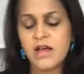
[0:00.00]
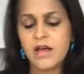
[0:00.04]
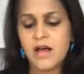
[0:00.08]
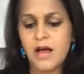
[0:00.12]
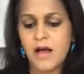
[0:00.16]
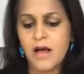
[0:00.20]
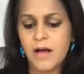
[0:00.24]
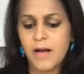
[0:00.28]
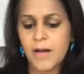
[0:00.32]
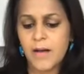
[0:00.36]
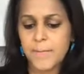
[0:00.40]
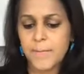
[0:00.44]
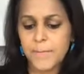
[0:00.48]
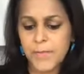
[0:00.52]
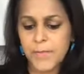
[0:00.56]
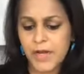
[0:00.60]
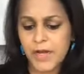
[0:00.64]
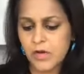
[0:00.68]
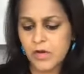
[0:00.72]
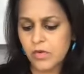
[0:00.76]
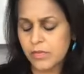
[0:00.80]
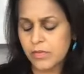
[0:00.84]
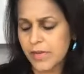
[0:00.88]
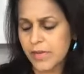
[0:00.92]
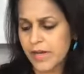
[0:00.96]
I
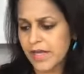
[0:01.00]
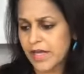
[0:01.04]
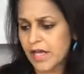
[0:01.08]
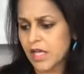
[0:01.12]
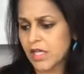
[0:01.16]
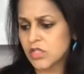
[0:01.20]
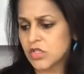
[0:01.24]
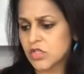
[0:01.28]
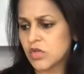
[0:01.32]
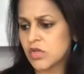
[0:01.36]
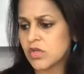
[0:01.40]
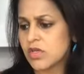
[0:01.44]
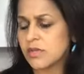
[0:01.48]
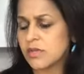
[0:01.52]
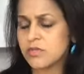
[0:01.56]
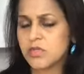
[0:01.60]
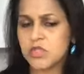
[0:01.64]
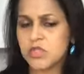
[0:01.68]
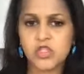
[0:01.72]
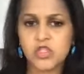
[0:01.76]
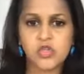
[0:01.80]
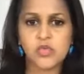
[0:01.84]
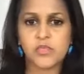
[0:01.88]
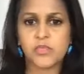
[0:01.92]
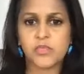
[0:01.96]
know in my household, I'm
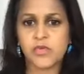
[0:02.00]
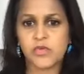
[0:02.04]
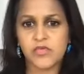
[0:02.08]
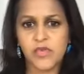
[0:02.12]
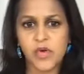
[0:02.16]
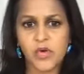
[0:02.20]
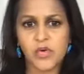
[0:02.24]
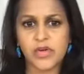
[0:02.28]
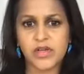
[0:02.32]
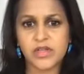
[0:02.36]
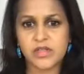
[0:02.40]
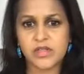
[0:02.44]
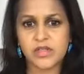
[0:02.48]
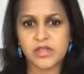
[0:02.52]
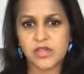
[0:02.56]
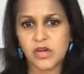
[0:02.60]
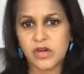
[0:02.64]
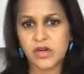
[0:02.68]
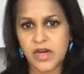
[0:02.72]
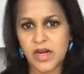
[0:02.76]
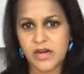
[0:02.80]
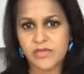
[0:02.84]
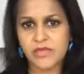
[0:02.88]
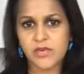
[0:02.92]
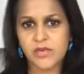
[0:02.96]
super focused on
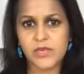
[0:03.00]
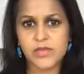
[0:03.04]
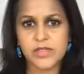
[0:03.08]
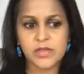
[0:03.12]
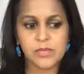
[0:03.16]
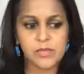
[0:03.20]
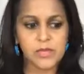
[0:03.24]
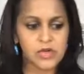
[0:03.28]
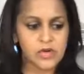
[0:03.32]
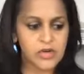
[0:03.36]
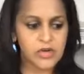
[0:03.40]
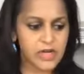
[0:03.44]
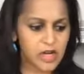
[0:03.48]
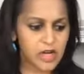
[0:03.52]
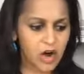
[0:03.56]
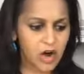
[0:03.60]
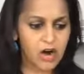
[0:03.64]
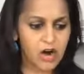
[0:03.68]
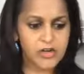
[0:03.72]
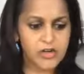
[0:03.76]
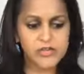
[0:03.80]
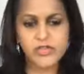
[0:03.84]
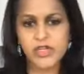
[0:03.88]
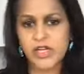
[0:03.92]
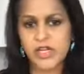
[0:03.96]
everyone's immunity.
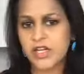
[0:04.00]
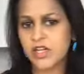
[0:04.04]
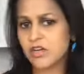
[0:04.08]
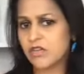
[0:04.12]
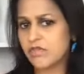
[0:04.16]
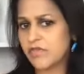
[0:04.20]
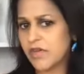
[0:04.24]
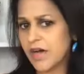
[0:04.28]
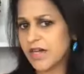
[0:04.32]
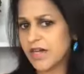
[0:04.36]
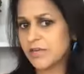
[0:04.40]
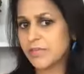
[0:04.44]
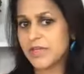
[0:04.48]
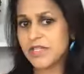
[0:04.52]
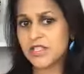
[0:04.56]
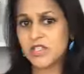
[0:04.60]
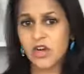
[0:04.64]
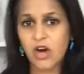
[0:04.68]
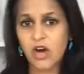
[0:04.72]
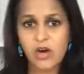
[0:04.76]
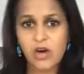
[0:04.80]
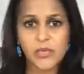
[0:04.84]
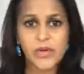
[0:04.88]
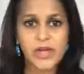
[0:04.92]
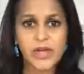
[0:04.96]
Are you taking your vitamins?
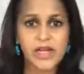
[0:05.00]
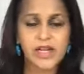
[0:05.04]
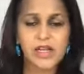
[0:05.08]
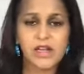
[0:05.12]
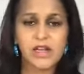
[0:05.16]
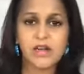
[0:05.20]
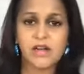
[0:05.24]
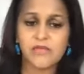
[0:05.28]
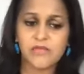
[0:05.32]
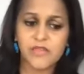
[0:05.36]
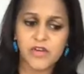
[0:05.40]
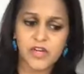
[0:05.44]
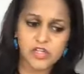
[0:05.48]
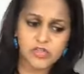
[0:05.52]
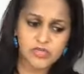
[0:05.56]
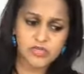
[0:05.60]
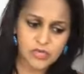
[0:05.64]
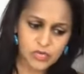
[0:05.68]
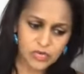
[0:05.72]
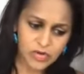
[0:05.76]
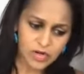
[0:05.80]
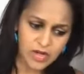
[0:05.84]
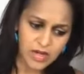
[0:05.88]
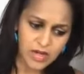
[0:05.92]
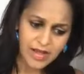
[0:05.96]
Are we eating enough fresh
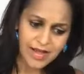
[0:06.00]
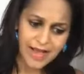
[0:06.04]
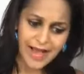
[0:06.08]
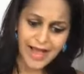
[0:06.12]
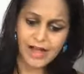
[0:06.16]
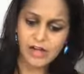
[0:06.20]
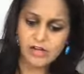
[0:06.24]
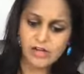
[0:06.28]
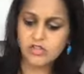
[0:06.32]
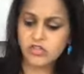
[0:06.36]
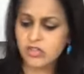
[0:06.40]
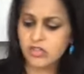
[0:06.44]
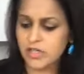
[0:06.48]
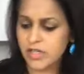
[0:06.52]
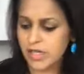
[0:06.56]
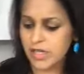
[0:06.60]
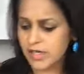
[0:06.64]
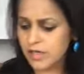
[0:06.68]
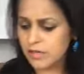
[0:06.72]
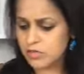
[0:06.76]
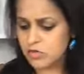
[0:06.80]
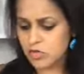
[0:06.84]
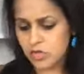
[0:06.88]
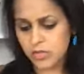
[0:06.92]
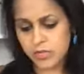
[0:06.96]
food? How is your gut
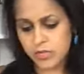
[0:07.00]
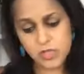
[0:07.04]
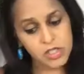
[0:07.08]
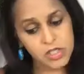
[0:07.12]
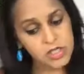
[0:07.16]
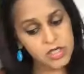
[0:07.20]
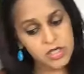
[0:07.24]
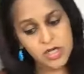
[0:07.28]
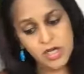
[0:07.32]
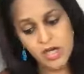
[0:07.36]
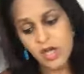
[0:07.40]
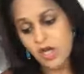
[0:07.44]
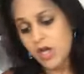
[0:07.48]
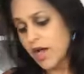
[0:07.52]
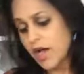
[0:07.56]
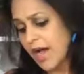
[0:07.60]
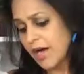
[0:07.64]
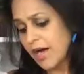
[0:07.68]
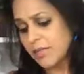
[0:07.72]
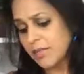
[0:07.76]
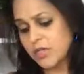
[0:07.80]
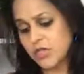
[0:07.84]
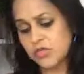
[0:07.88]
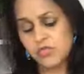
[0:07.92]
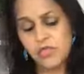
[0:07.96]
absorption? How
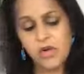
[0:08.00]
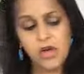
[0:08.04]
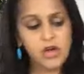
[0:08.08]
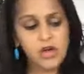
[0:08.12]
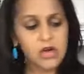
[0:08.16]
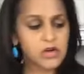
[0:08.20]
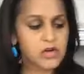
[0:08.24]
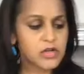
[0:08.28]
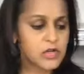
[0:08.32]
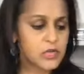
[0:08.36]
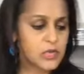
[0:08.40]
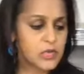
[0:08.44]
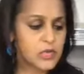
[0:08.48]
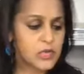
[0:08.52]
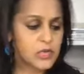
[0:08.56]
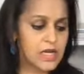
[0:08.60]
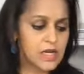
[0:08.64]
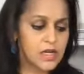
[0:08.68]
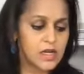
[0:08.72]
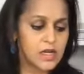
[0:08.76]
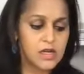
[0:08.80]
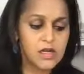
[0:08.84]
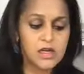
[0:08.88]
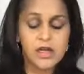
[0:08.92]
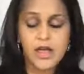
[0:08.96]
much raw are you eating?
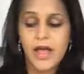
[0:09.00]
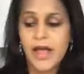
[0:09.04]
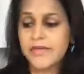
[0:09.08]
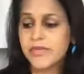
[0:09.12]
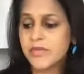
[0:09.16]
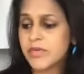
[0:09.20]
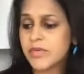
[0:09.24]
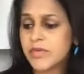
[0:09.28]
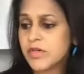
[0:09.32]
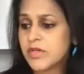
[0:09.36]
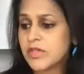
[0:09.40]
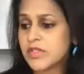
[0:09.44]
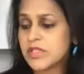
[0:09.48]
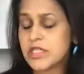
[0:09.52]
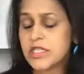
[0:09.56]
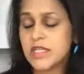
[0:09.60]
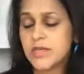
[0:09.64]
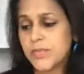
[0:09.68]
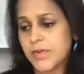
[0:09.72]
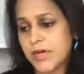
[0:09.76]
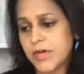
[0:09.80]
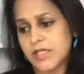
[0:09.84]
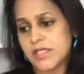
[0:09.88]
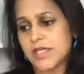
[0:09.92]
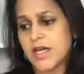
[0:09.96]
Everyone go to sleep
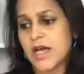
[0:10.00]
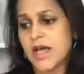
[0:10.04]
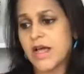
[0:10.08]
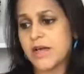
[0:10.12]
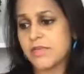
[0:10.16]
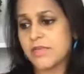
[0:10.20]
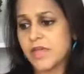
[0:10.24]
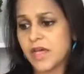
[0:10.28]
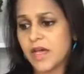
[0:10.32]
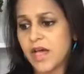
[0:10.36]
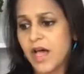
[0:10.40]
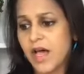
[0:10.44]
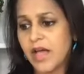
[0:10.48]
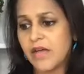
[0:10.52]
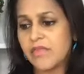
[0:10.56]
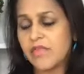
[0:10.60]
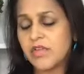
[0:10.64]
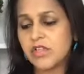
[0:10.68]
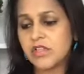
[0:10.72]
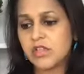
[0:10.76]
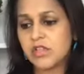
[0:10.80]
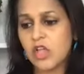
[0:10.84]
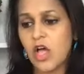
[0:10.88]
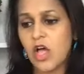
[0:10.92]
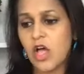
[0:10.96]
on time. Like, I have a
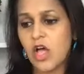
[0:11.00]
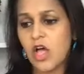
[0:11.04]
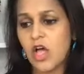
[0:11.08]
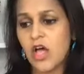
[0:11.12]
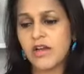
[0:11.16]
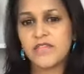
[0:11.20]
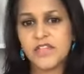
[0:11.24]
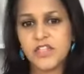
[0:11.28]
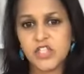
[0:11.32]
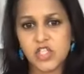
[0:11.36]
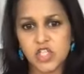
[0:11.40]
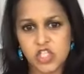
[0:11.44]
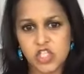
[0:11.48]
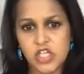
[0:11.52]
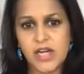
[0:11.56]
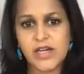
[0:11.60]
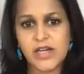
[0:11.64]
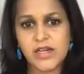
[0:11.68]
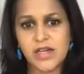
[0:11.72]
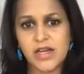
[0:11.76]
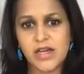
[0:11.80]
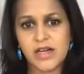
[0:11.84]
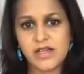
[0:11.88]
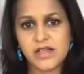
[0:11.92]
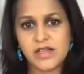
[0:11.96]
lot of
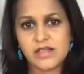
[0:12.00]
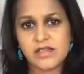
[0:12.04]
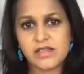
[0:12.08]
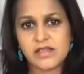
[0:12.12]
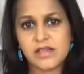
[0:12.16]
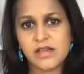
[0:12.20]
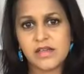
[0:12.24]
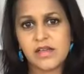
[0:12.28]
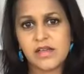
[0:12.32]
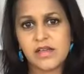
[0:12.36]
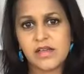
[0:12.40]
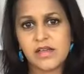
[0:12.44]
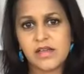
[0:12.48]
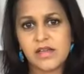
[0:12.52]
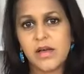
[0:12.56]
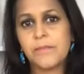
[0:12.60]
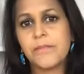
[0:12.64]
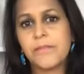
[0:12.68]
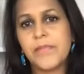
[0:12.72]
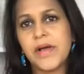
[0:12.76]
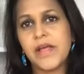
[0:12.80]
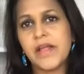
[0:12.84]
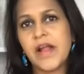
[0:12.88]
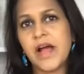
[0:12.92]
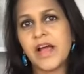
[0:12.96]
agendas,
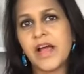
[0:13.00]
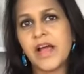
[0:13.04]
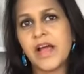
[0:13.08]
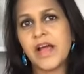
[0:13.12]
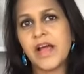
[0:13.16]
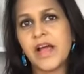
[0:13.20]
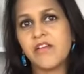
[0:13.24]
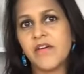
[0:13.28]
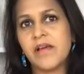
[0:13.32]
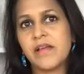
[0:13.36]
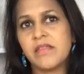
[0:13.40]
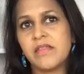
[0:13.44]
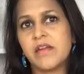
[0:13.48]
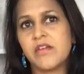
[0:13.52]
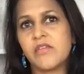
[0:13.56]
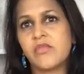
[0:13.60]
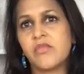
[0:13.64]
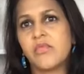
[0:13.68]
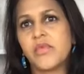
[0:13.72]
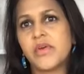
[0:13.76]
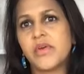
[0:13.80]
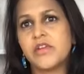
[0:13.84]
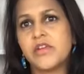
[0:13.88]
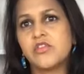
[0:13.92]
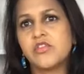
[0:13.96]
but I find that
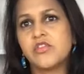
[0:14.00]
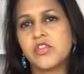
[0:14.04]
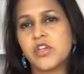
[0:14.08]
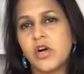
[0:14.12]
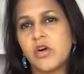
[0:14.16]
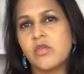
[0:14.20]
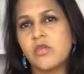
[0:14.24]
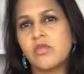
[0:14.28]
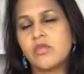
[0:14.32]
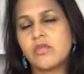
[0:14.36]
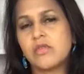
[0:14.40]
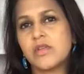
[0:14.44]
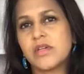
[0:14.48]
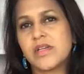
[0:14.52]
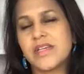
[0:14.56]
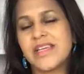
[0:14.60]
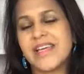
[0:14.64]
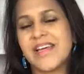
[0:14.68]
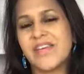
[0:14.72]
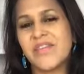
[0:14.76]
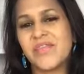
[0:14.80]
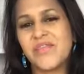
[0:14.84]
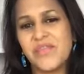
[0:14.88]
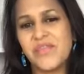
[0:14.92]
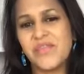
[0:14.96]
if we don't
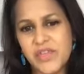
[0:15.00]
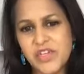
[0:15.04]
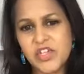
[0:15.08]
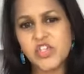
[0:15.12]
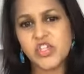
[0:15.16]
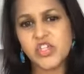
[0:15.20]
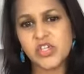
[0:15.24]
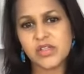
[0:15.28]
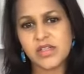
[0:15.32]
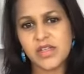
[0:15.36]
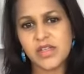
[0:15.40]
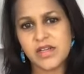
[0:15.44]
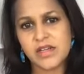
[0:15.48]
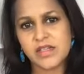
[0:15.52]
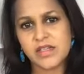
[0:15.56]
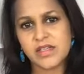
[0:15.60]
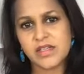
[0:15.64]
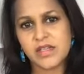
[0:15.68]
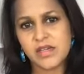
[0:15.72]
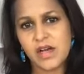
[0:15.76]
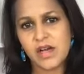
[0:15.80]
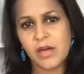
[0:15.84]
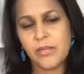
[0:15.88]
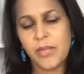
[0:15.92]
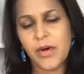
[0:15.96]
get
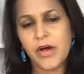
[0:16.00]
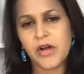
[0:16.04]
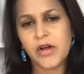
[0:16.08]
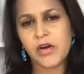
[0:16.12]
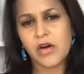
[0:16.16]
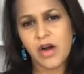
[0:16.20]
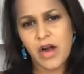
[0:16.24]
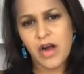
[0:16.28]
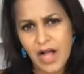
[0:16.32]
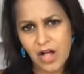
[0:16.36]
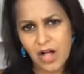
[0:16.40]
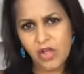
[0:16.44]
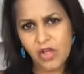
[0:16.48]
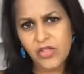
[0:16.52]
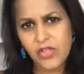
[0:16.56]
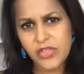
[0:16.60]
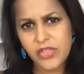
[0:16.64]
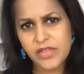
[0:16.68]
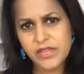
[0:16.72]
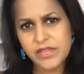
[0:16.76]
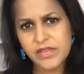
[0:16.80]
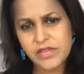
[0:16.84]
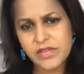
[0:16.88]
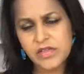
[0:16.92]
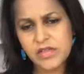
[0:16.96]
vigilant about our health
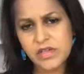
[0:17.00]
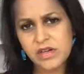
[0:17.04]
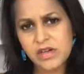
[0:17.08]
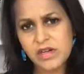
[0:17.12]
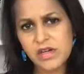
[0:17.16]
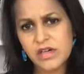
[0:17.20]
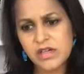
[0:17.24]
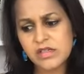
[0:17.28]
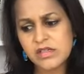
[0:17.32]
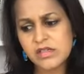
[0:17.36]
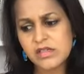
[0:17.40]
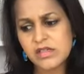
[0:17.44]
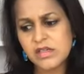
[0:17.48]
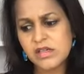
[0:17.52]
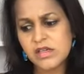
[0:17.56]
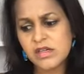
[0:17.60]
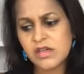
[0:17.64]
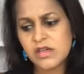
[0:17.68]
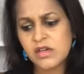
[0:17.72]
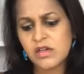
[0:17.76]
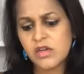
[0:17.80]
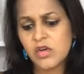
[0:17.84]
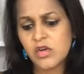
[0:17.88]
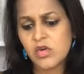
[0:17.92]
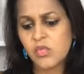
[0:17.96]
in this year,
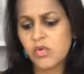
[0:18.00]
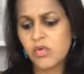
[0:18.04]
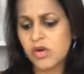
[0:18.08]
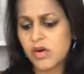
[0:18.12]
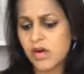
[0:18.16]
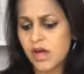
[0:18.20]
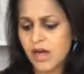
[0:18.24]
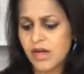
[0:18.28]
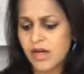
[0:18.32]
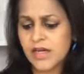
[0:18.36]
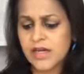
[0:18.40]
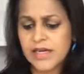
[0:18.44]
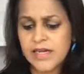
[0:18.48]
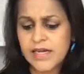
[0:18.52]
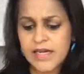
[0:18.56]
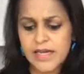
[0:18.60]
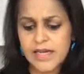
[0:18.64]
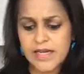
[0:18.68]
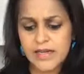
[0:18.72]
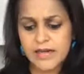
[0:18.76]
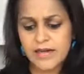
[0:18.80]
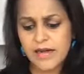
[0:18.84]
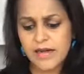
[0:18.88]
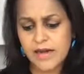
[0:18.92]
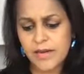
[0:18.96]
we're not going to
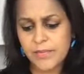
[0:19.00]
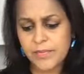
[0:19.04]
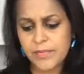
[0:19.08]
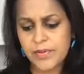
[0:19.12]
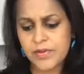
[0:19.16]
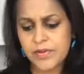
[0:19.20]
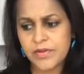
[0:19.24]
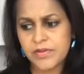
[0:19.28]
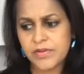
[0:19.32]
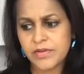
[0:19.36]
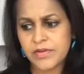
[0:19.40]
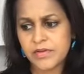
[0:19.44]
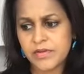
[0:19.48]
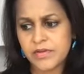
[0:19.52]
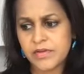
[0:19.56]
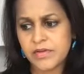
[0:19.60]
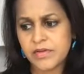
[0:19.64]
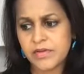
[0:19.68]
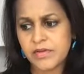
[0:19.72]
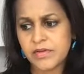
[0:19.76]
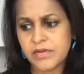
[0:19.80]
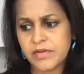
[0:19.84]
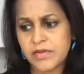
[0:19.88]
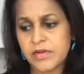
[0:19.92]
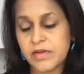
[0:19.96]
end up
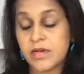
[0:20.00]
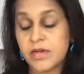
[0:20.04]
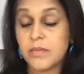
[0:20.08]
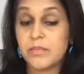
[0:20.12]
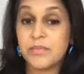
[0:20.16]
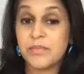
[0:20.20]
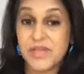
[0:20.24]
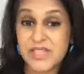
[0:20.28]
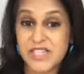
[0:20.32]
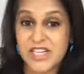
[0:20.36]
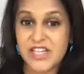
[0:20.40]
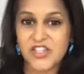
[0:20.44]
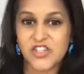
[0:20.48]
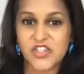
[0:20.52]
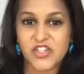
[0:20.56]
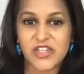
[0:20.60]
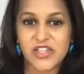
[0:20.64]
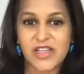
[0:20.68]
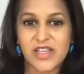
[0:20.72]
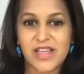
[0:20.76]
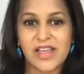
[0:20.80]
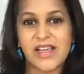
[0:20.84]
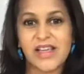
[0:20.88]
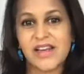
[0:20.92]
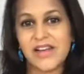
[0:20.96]

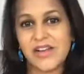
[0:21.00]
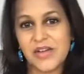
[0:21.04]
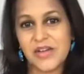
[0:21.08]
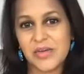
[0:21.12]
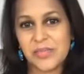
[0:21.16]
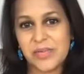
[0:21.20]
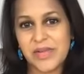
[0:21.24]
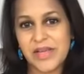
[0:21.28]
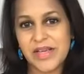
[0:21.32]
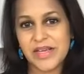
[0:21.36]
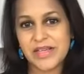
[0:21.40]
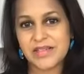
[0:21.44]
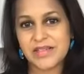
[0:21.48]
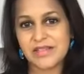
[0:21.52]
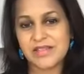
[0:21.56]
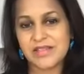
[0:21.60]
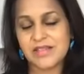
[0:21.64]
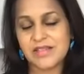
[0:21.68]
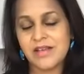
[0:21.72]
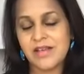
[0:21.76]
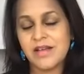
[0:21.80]
potentially in a good place.